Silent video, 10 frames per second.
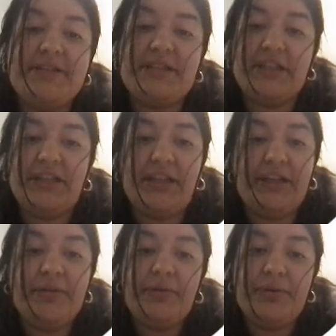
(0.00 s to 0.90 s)

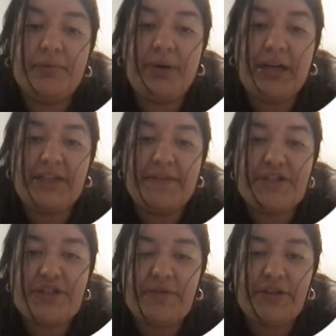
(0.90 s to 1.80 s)
signaling, where
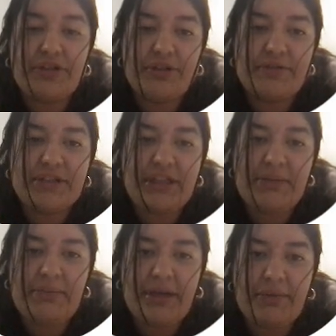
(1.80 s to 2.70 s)
activation of alternative
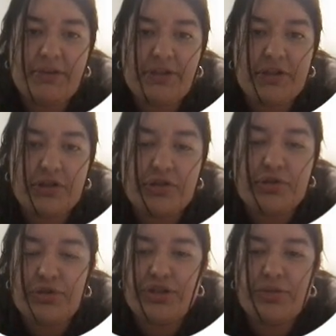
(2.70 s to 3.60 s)
signaling pathways occurs due
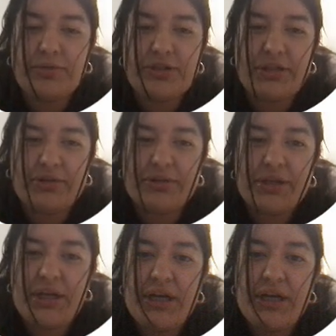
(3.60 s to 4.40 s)
to tumor cells.